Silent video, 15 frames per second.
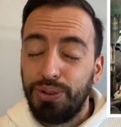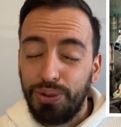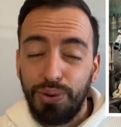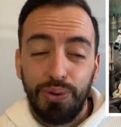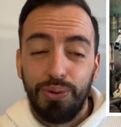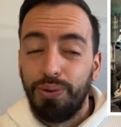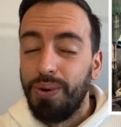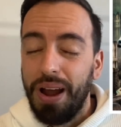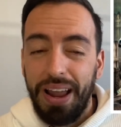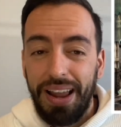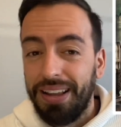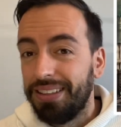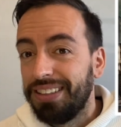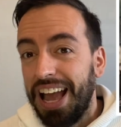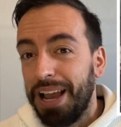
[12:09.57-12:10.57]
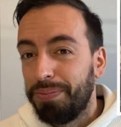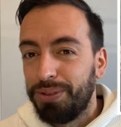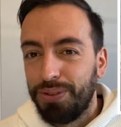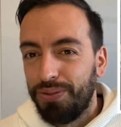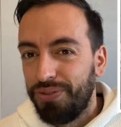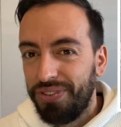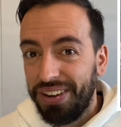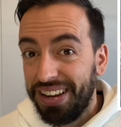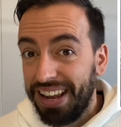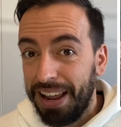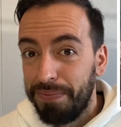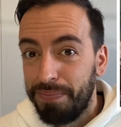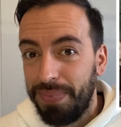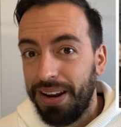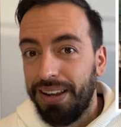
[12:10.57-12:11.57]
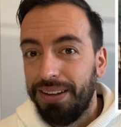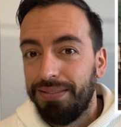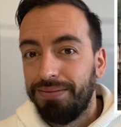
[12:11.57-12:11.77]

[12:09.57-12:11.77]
2 types of gameplay.